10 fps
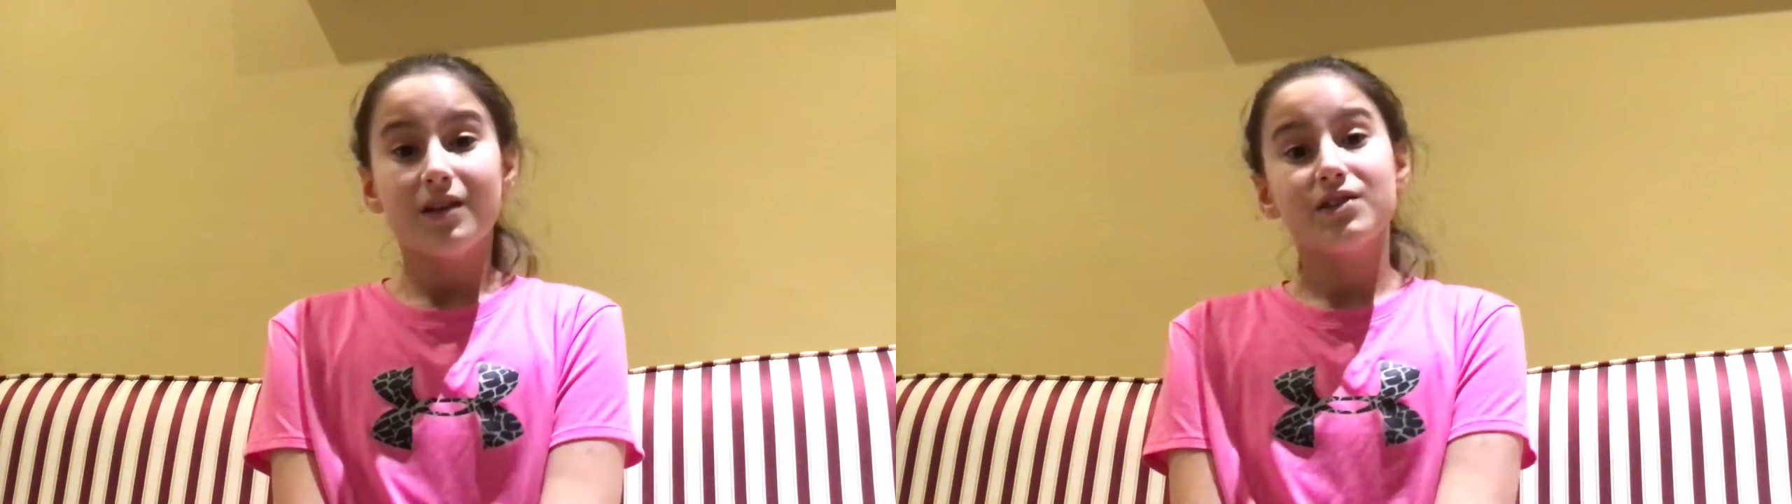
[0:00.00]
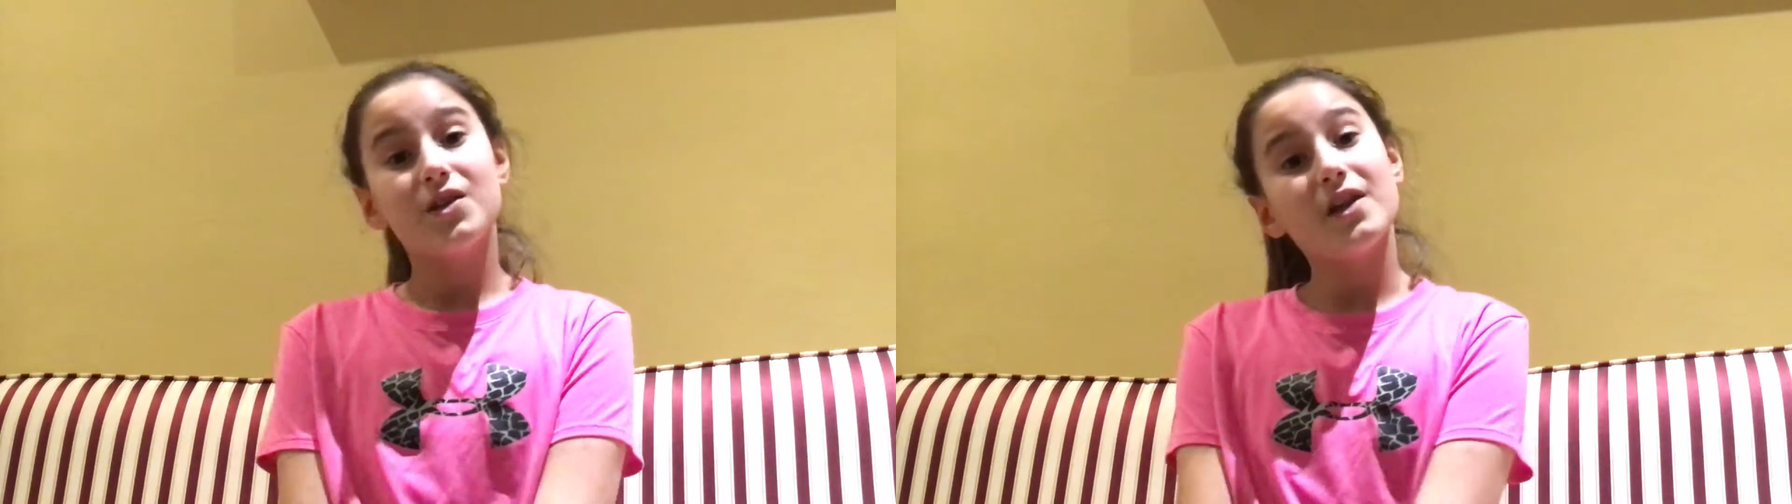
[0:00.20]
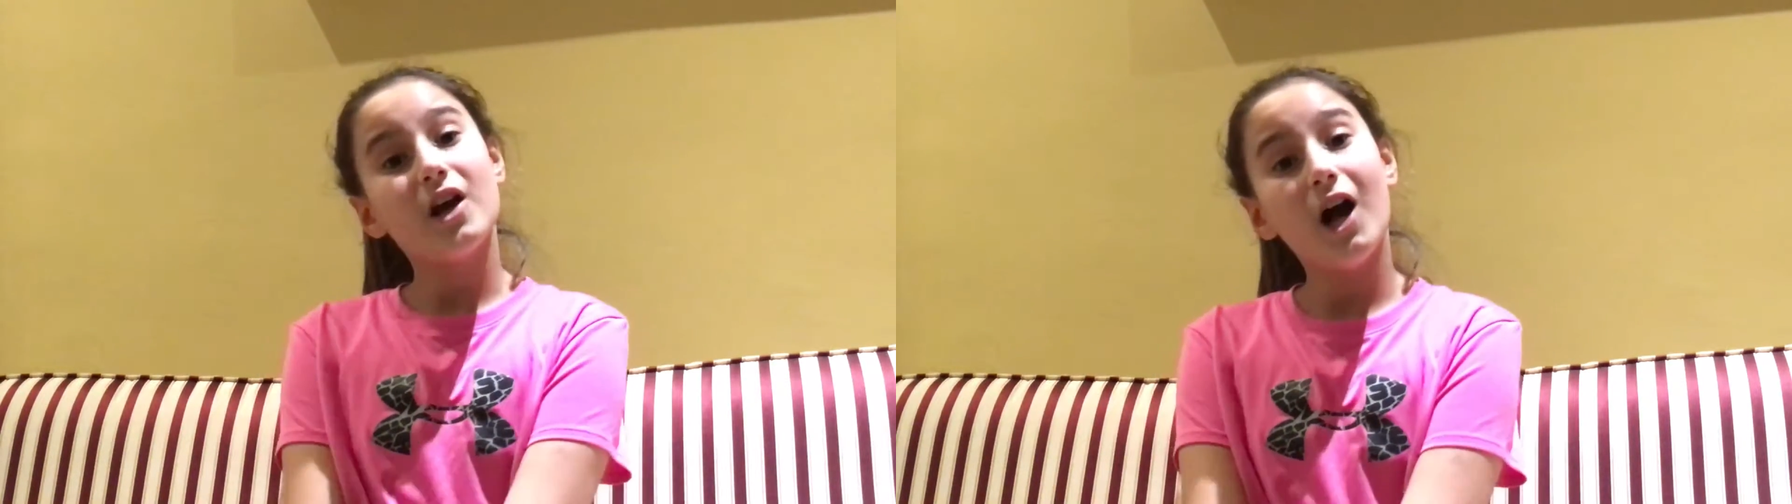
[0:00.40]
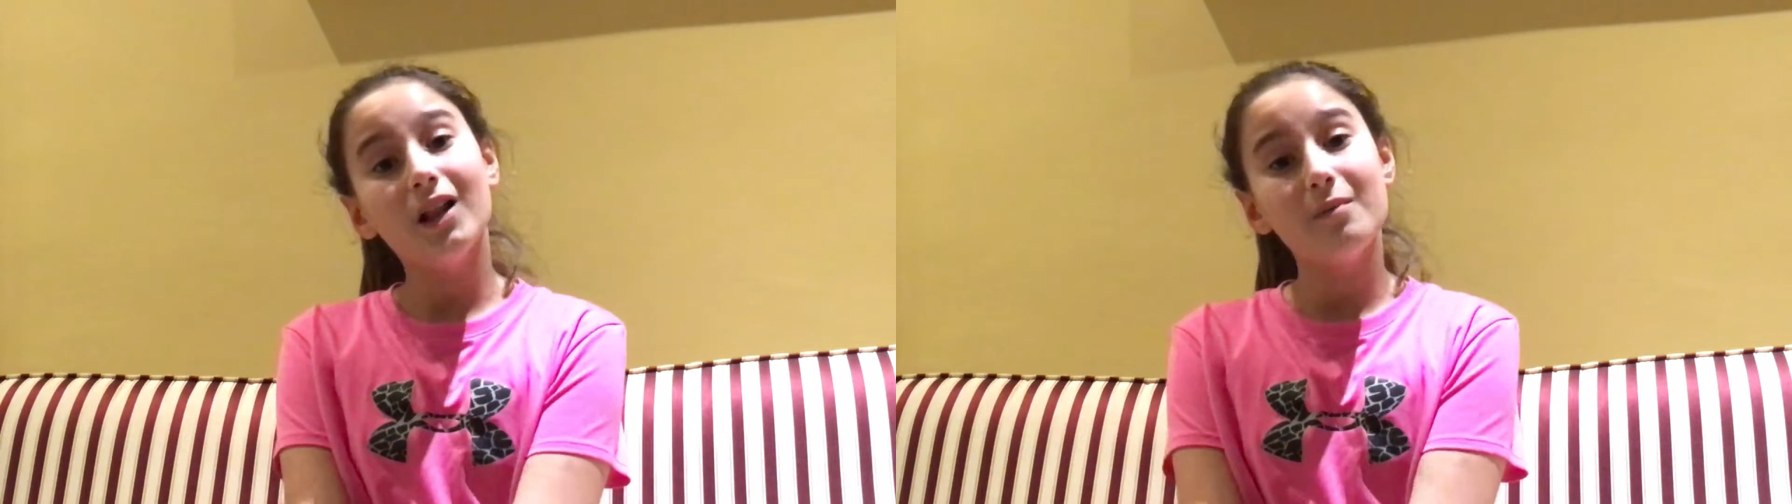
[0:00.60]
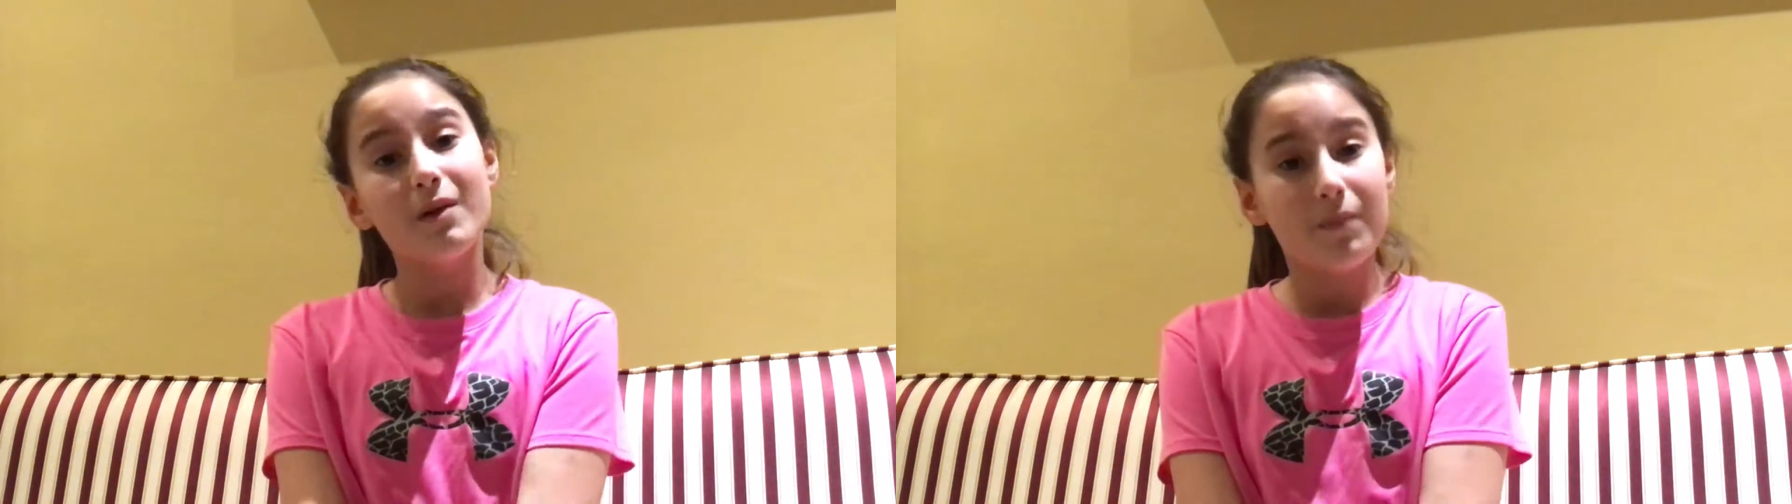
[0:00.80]
So they
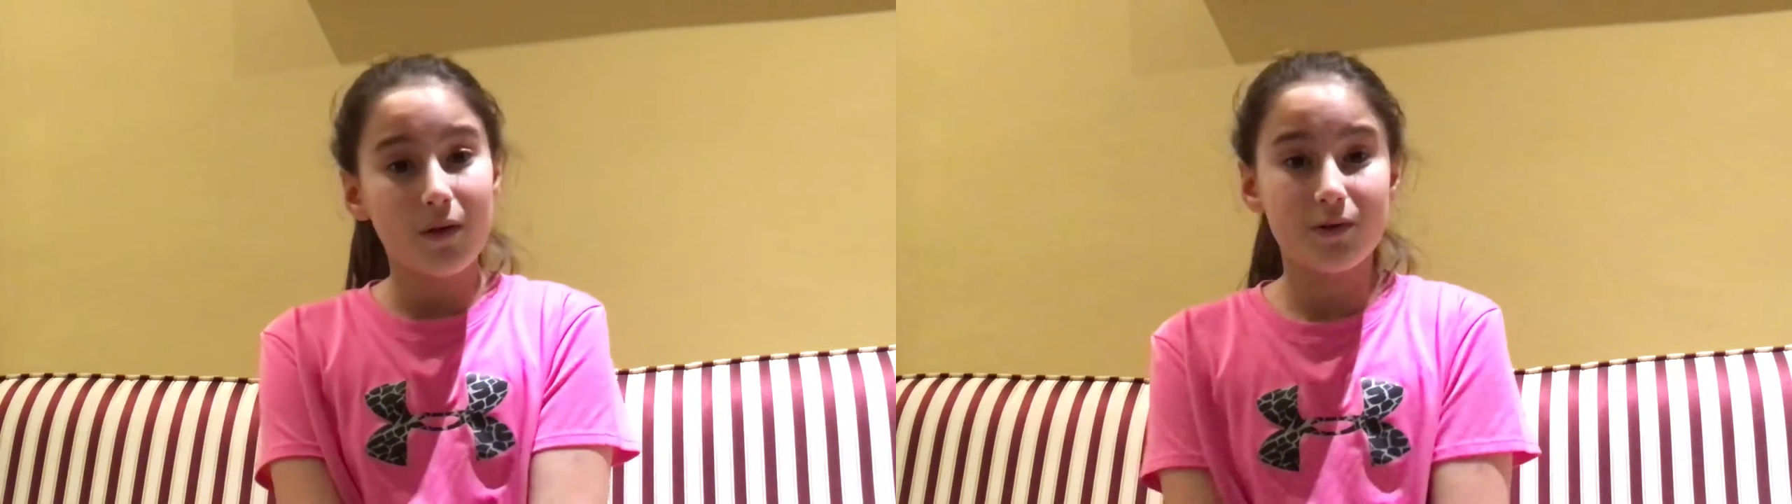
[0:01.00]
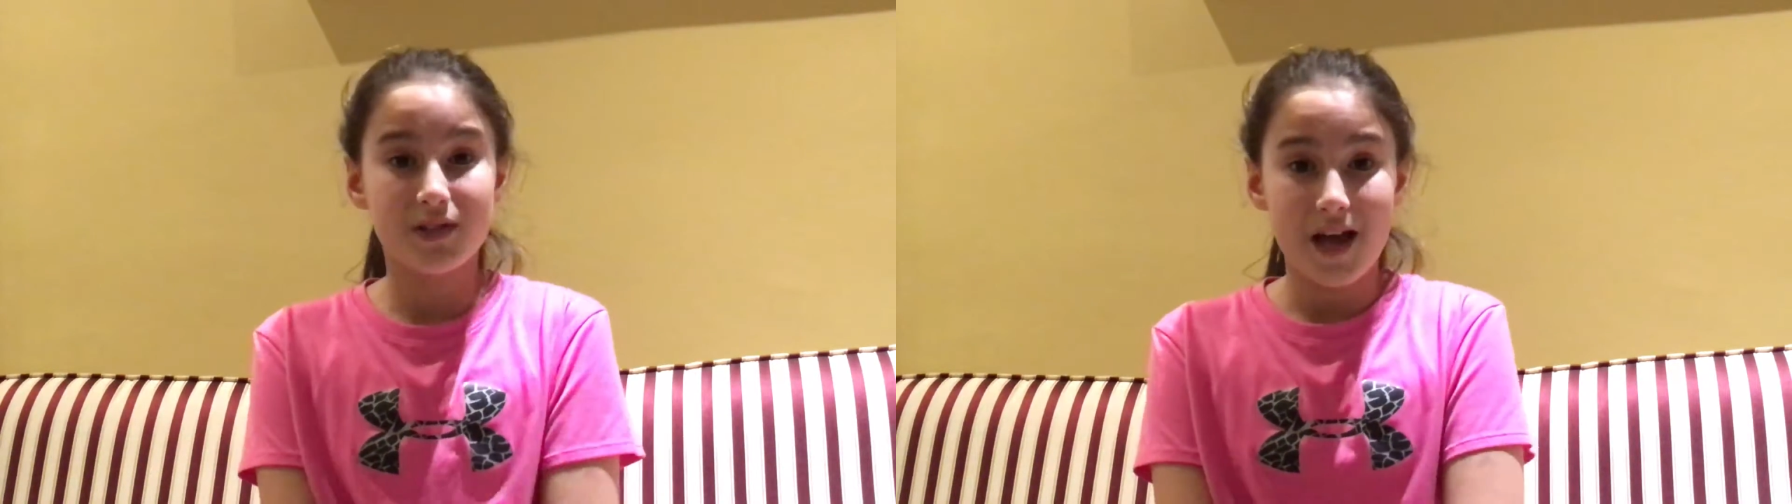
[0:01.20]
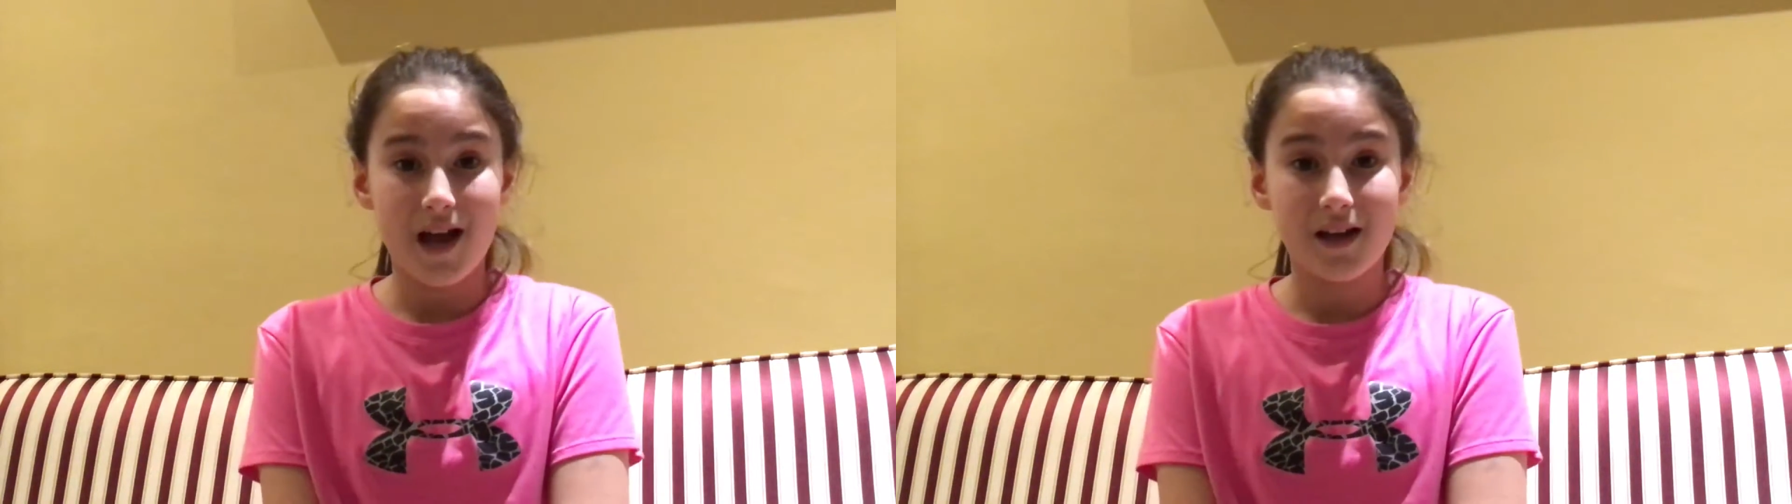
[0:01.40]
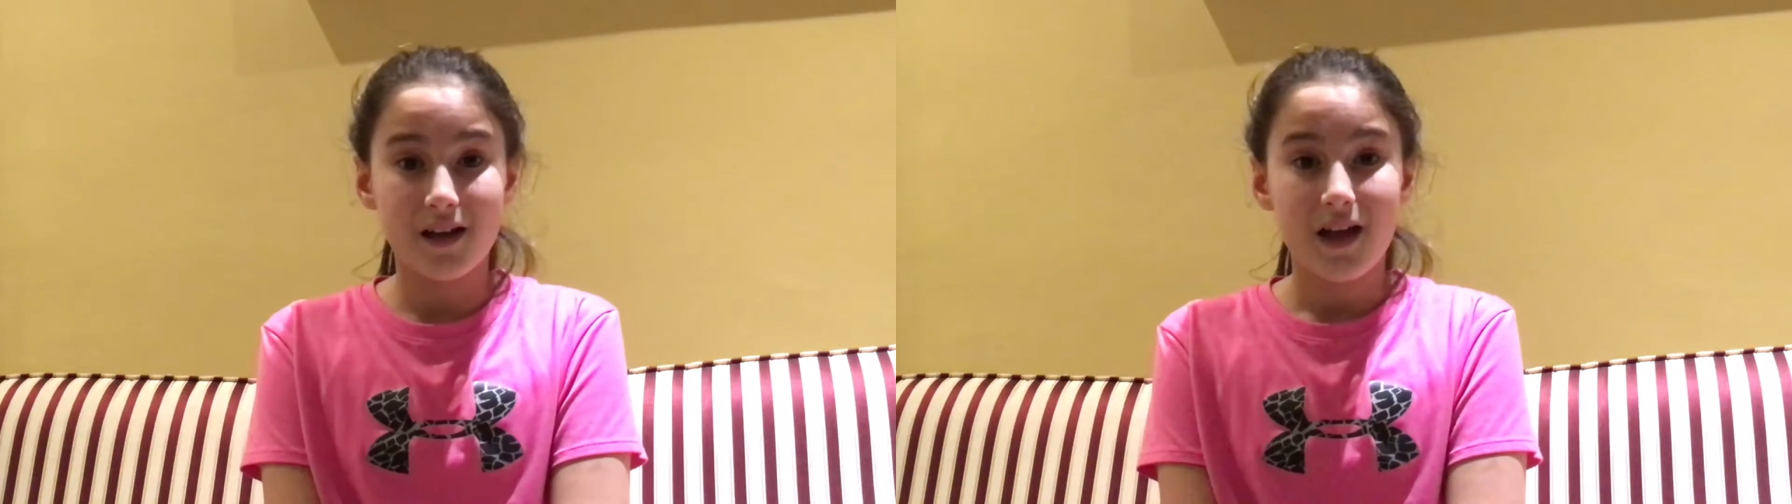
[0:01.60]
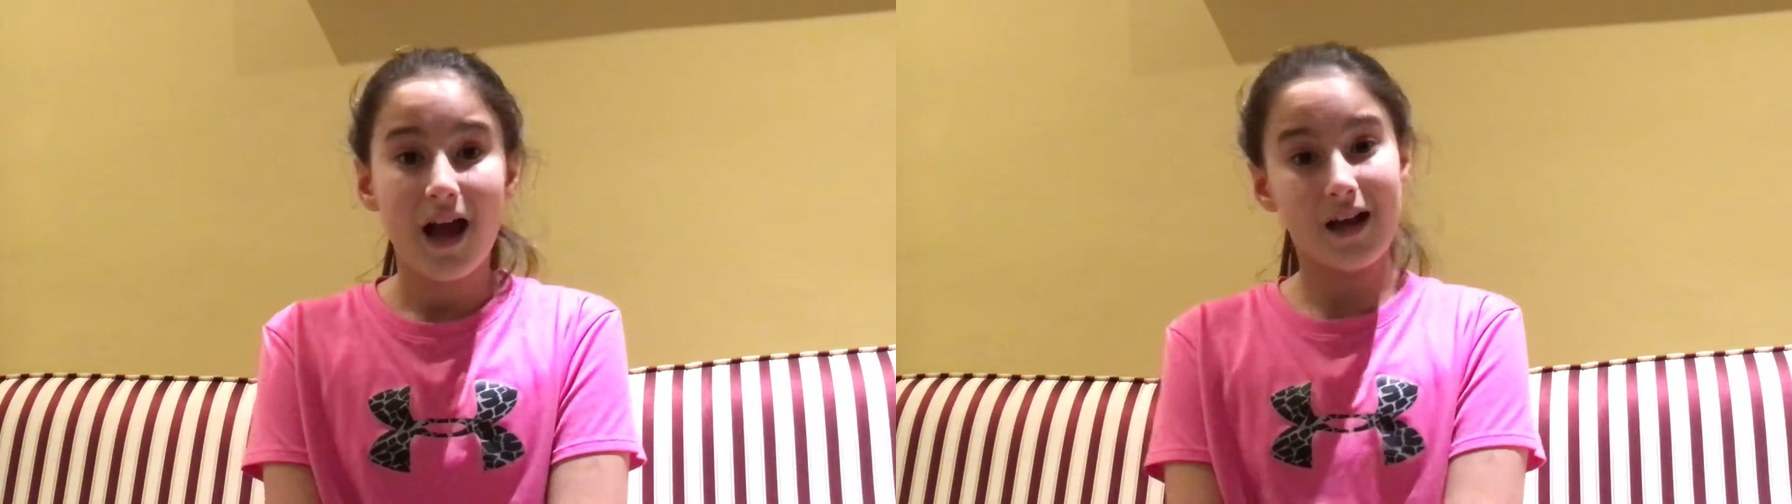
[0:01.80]
call up my brother Zach,